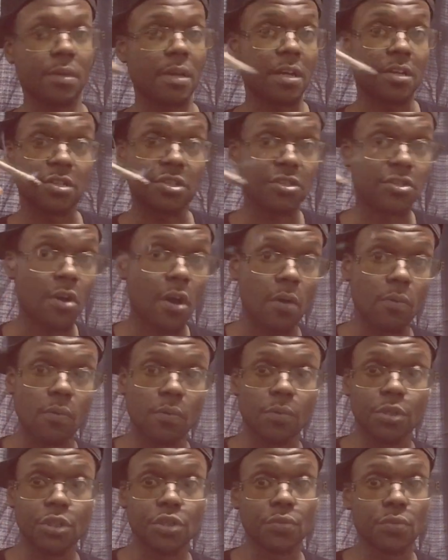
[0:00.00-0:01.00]
Gotta start
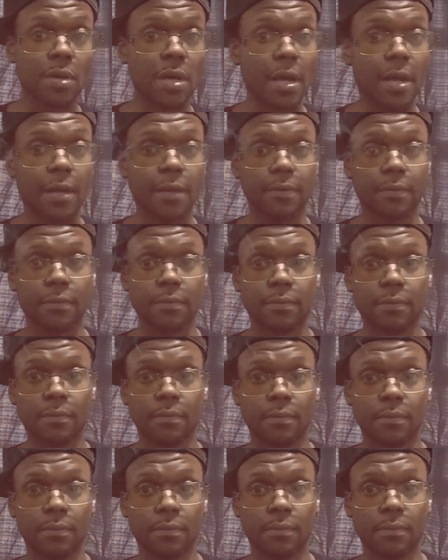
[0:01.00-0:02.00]
with what you got.
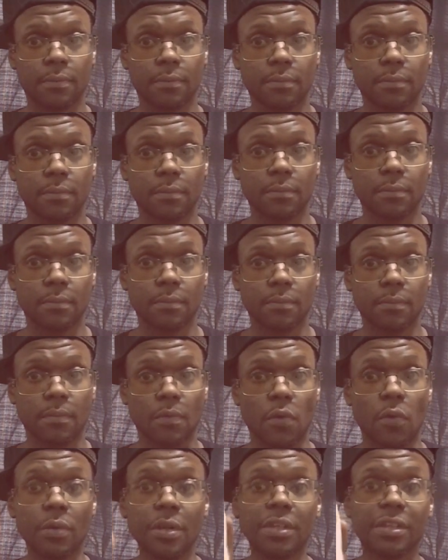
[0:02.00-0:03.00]

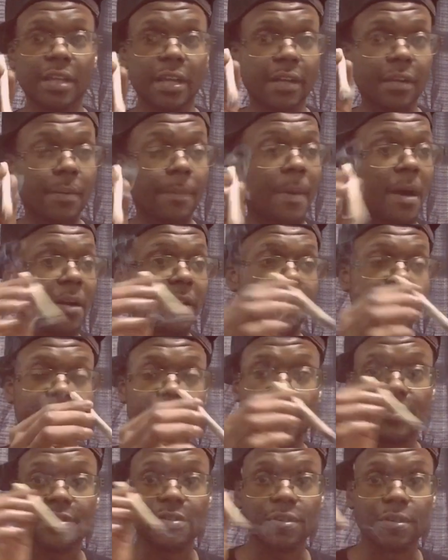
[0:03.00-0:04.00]
Only thing about
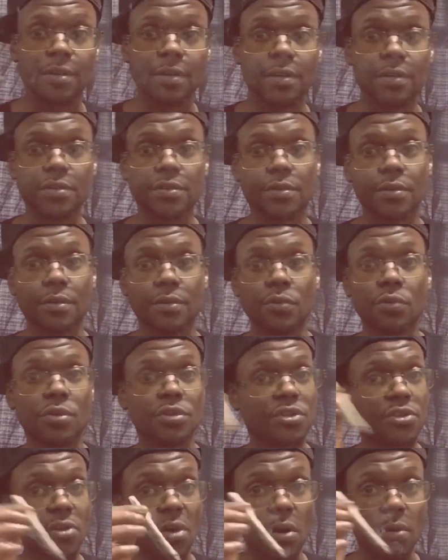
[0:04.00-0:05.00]
investing is you
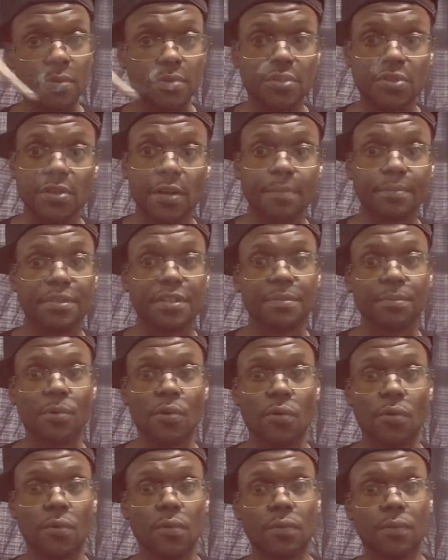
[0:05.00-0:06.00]
can start with something
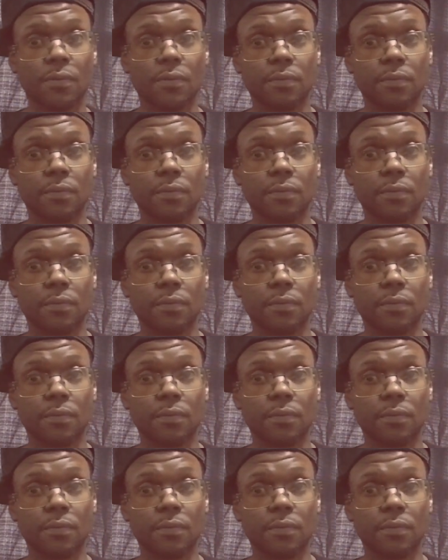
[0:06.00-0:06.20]
small.